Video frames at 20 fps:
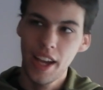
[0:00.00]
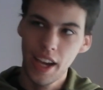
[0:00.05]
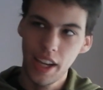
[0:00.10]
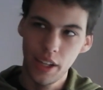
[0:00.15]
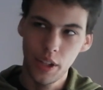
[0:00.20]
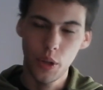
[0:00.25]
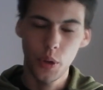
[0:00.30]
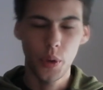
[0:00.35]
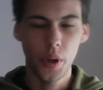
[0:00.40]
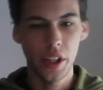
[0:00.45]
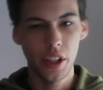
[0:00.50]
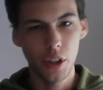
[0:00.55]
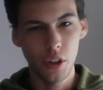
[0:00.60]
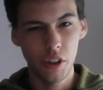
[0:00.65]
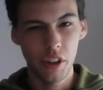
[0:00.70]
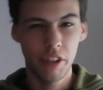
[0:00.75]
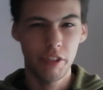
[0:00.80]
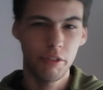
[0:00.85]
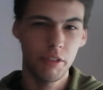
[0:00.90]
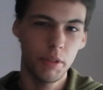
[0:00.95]
I know, I
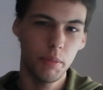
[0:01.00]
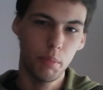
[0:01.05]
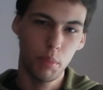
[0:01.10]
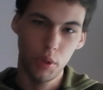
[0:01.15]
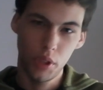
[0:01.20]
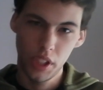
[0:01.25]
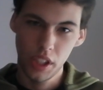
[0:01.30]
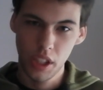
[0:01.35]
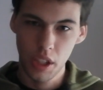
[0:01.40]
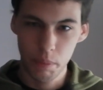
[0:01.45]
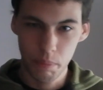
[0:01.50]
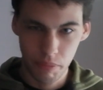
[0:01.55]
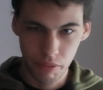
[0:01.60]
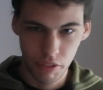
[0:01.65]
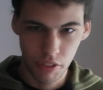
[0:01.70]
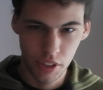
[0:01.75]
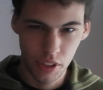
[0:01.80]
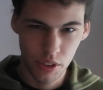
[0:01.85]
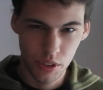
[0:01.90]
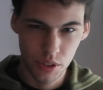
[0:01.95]
know I've been putting up
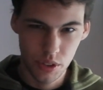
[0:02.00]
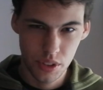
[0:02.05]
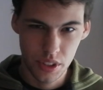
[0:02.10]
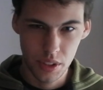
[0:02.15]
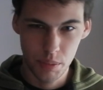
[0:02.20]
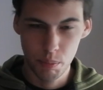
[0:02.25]
videos